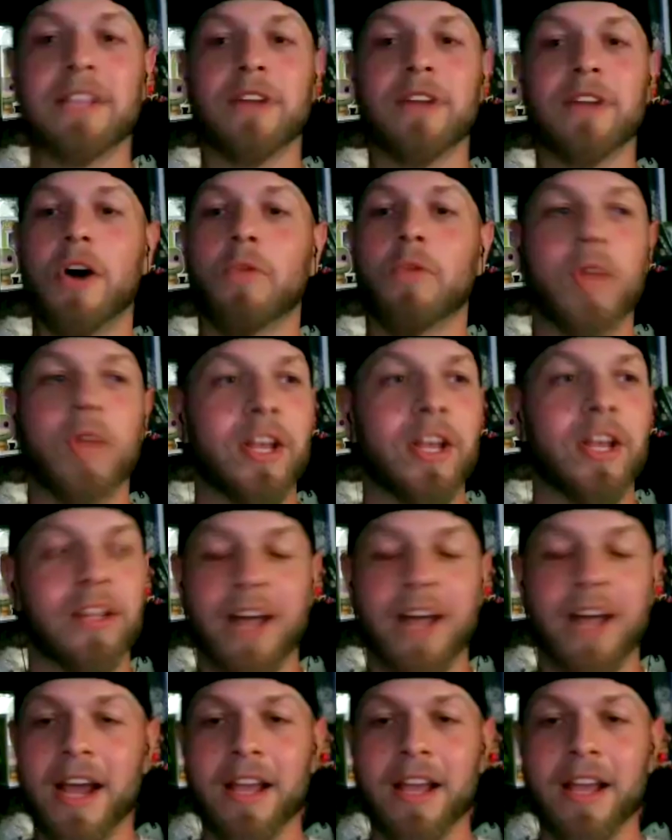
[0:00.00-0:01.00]
all
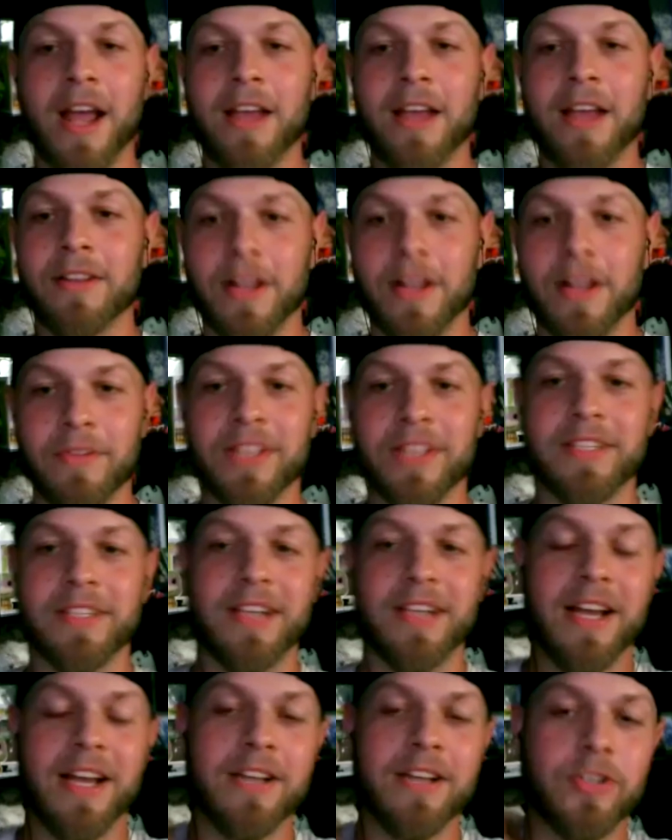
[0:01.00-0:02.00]
real. I love it.
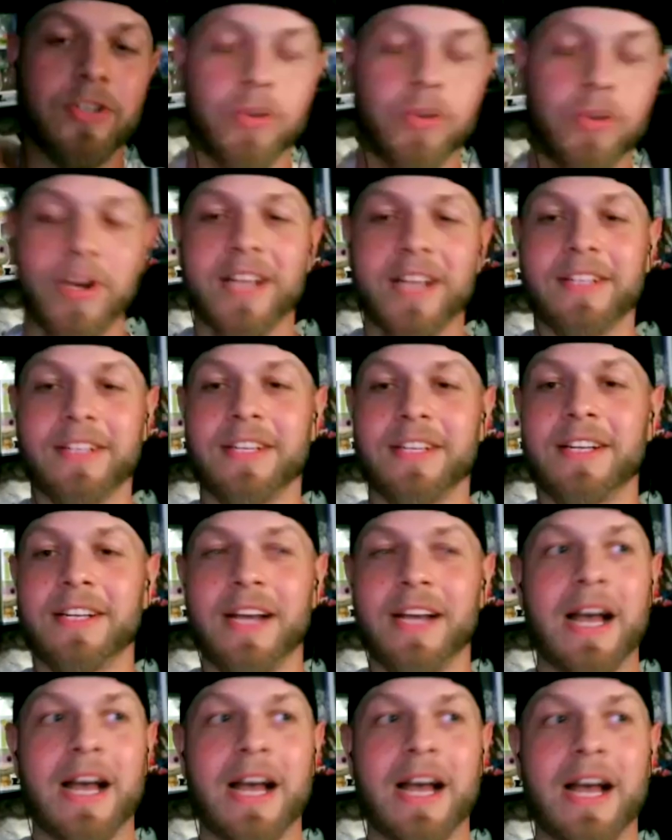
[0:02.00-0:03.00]
I enjoy it. And
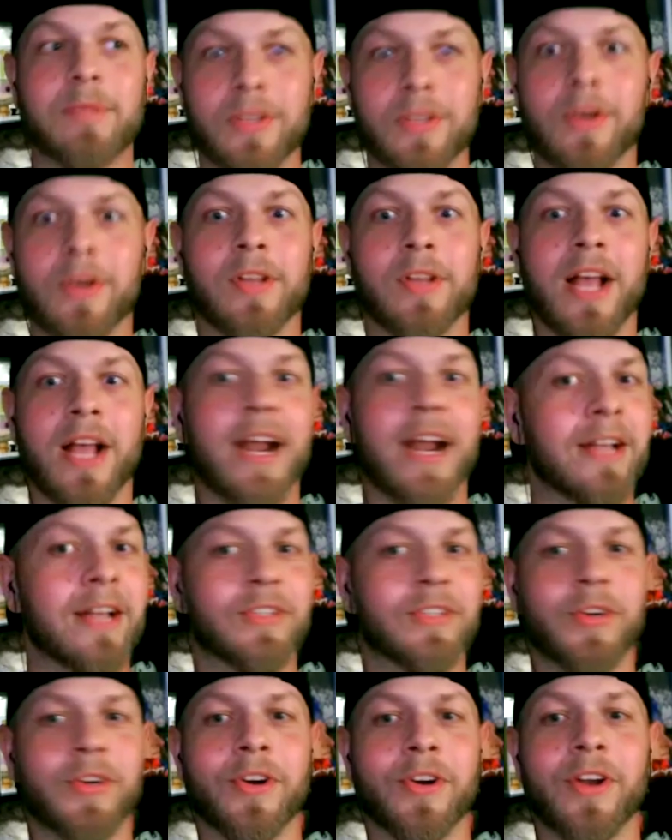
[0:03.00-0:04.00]
I'm so glad I
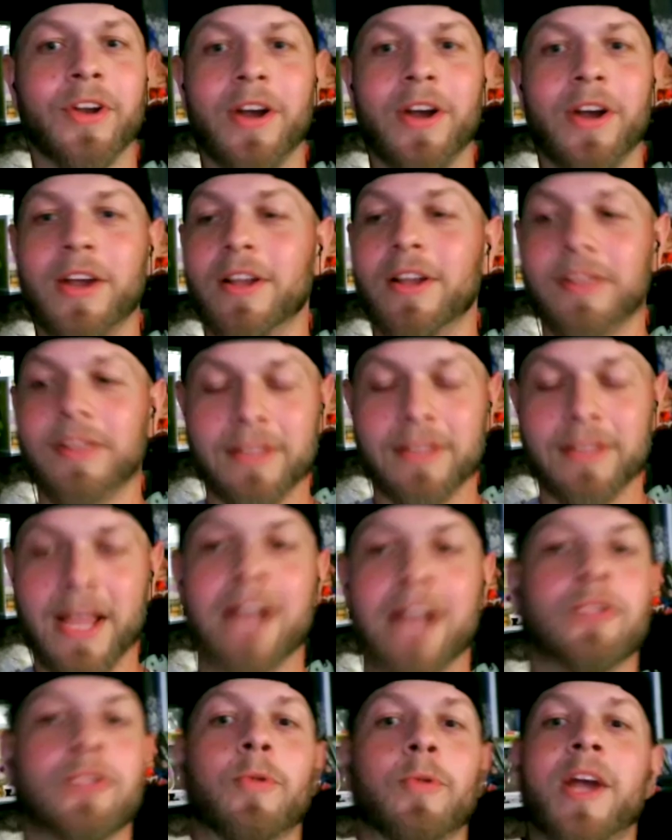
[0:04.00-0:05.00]
took
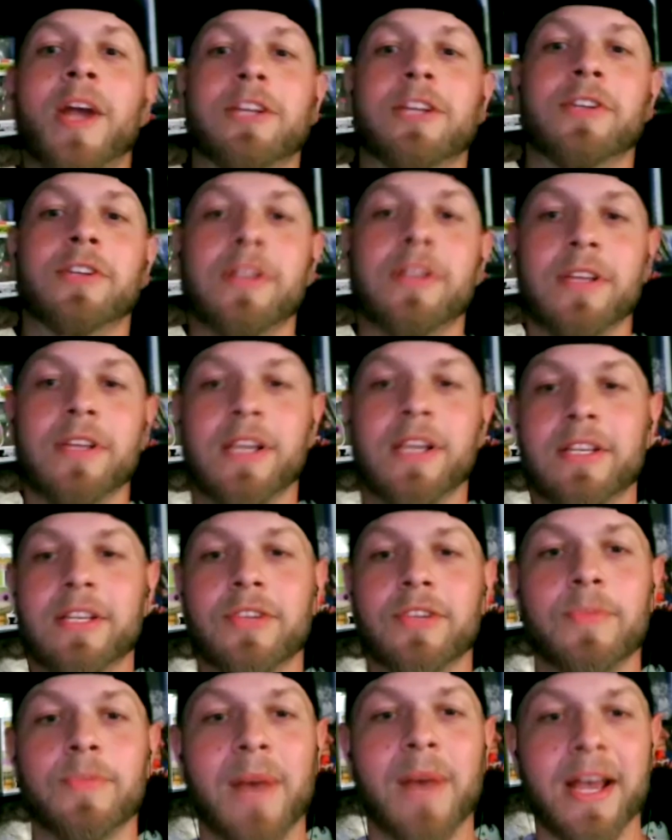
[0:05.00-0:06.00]
that direction
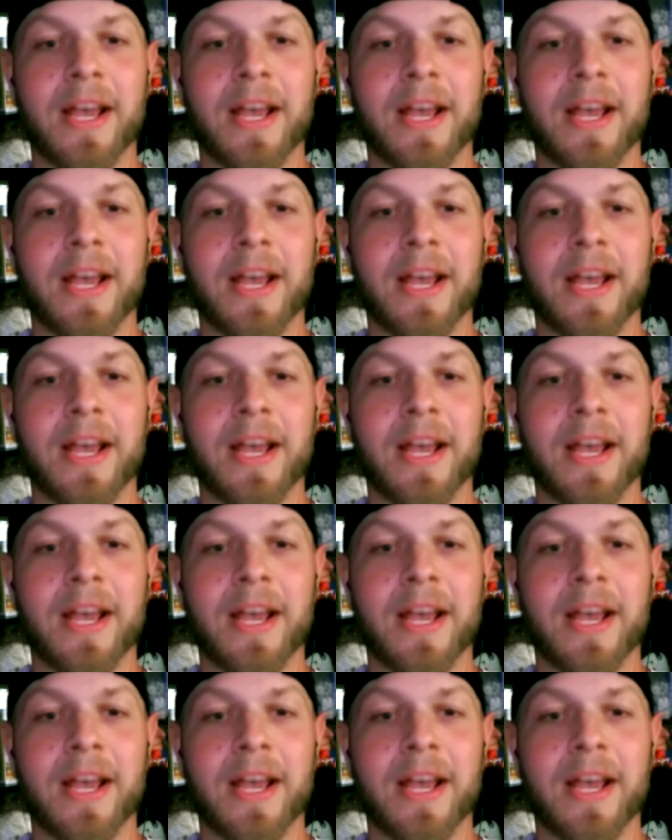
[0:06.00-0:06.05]
into my